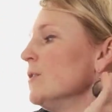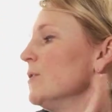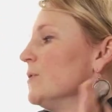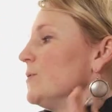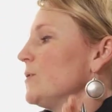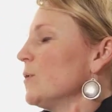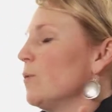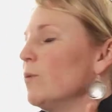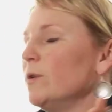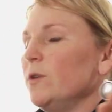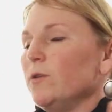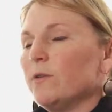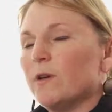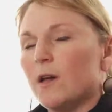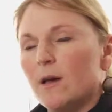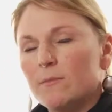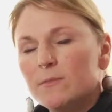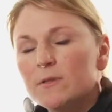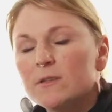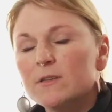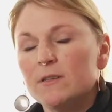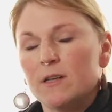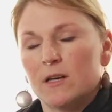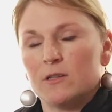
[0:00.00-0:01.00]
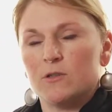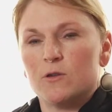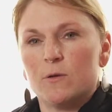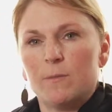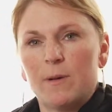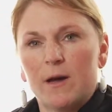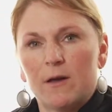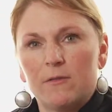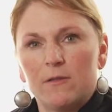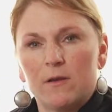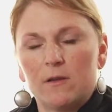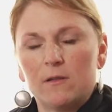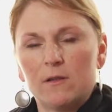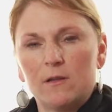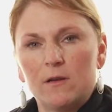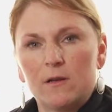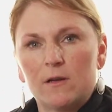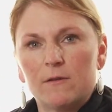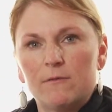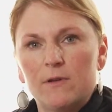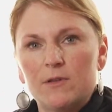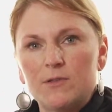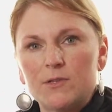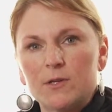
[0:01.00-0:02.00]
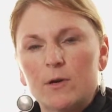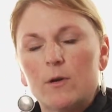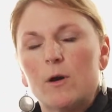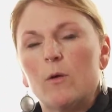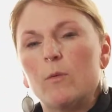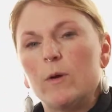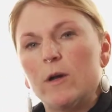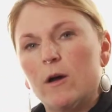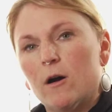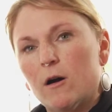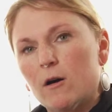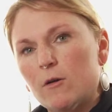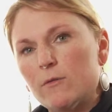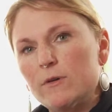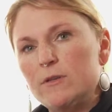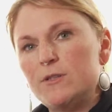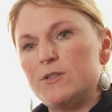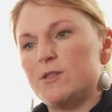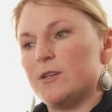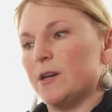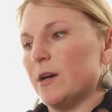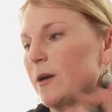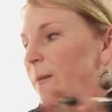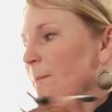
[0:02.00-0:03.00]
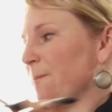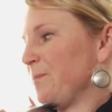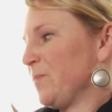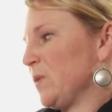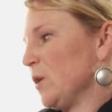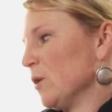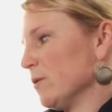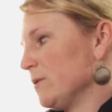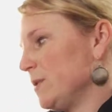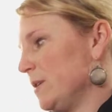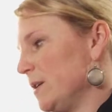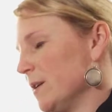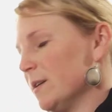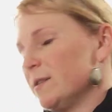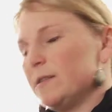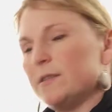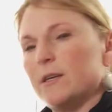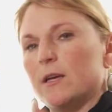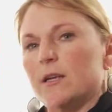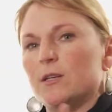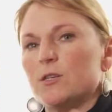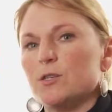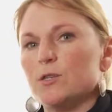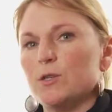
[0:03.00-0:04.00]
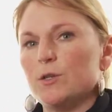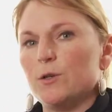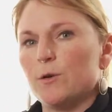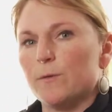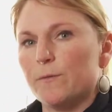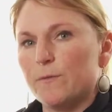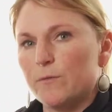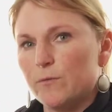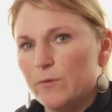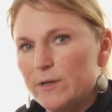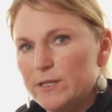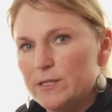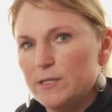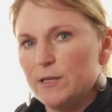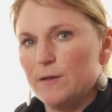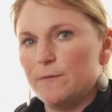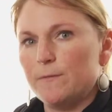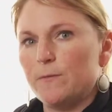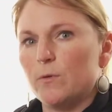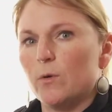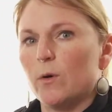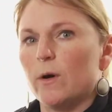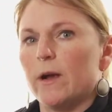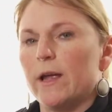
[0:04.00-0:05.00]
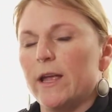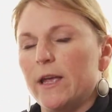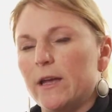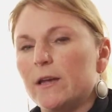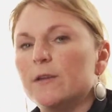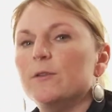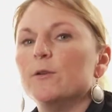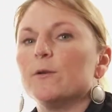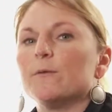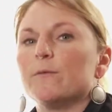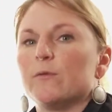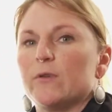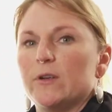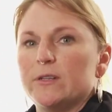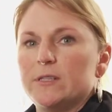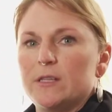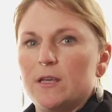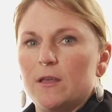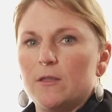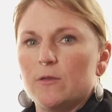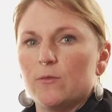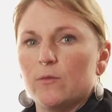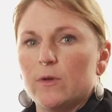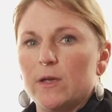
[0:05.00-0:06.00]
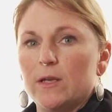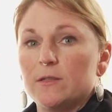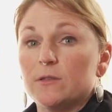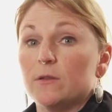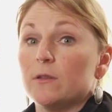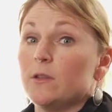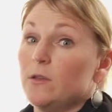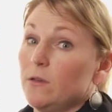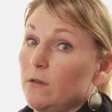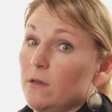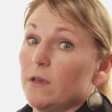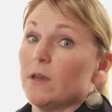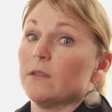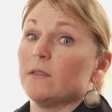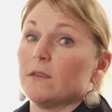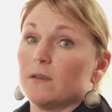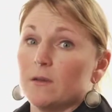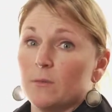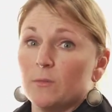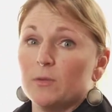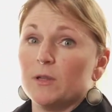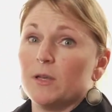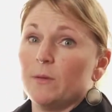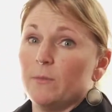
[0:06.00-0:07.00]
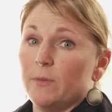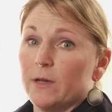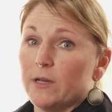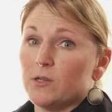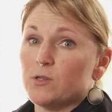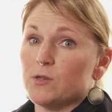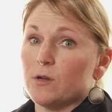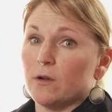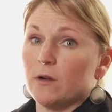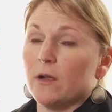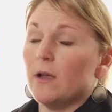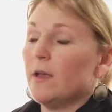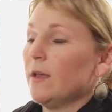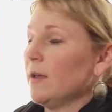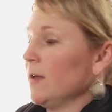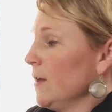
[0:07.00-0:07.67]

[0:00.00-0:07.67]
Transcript: So when you come to the naturopathic clinic of Isical, we always check your T S H, your free T four, and your free T three so that you can get the complete picture.